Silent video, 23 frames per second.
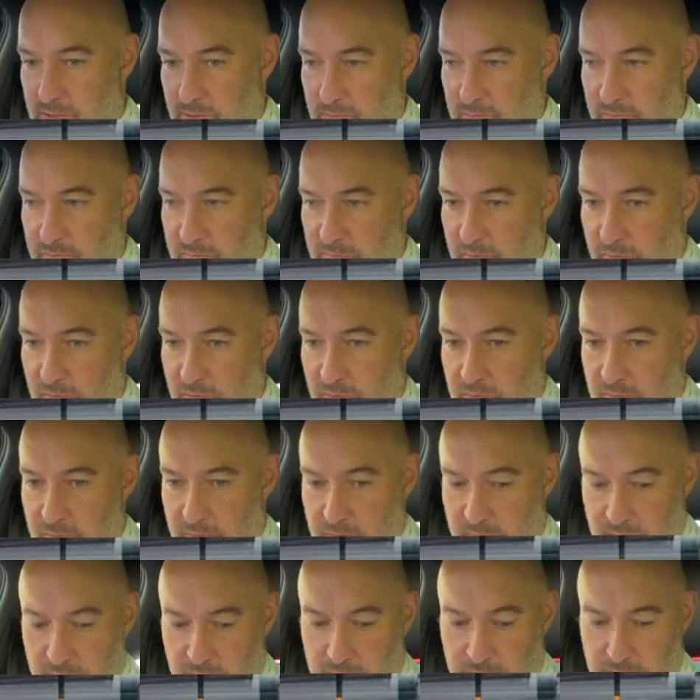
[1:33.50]
we've got,
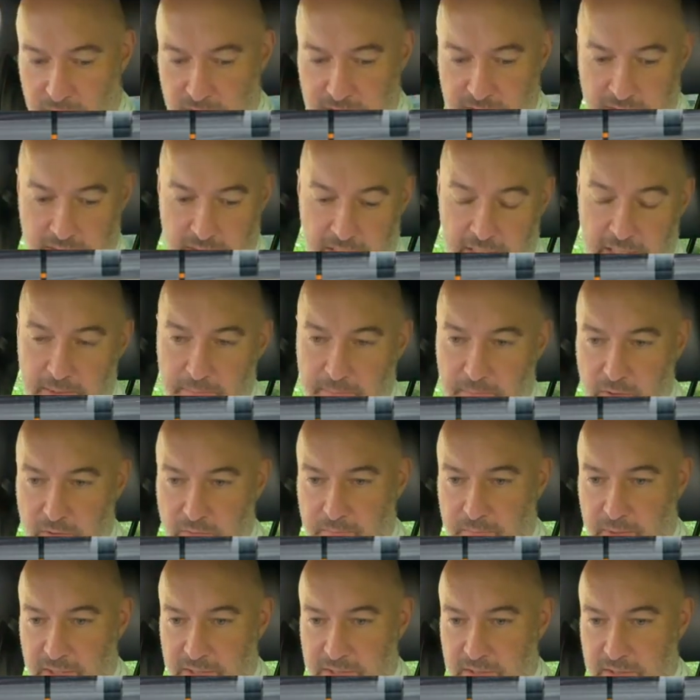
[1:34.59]
you press the E mode
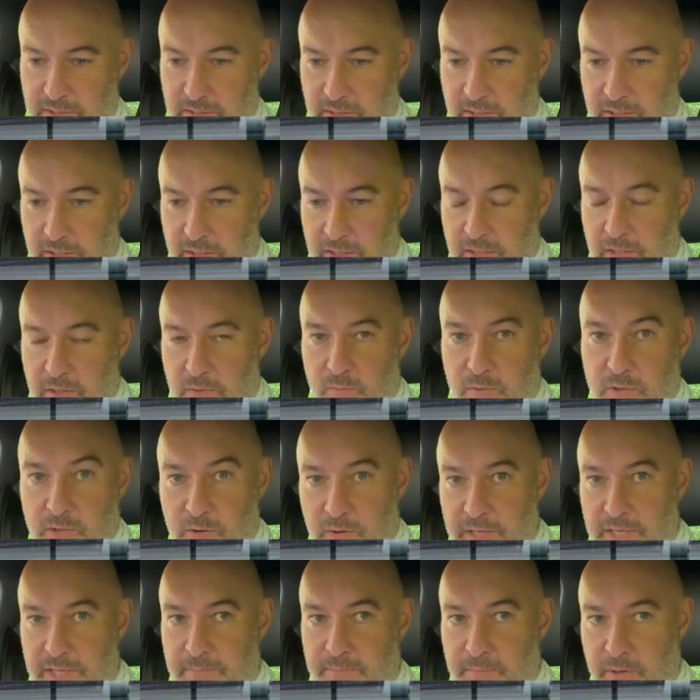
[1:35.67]
button. We've got
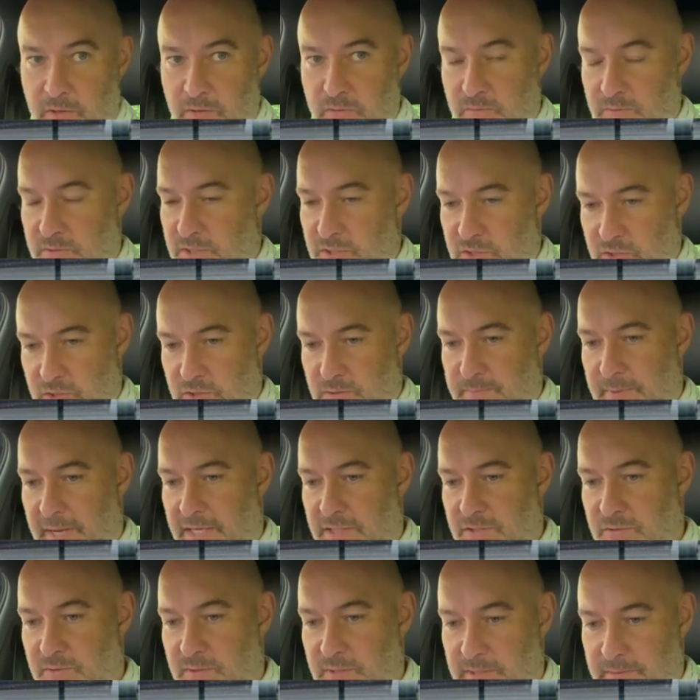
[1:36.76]
E mode, which is just
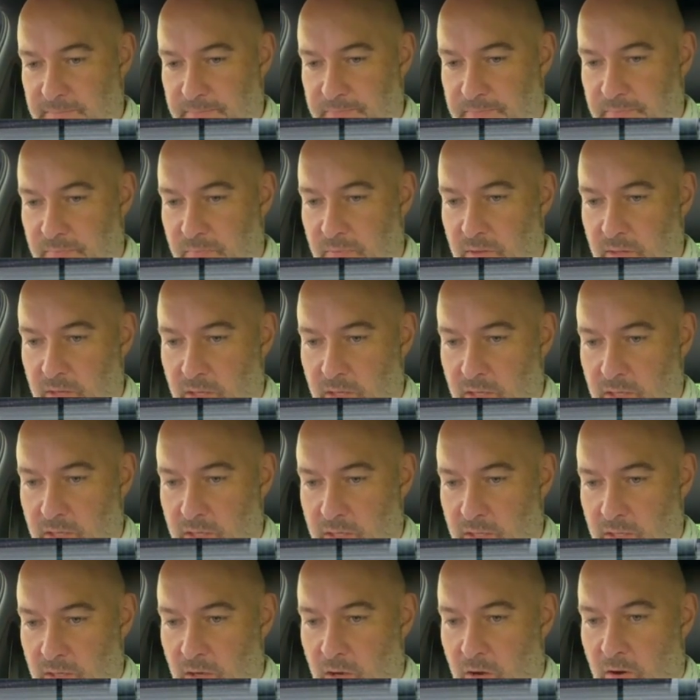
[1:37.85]
battery,
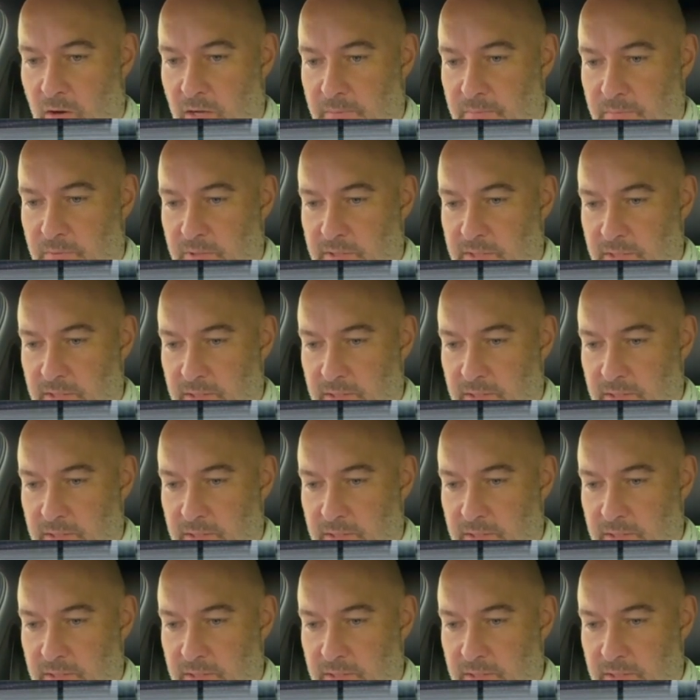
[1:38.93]
hybrid,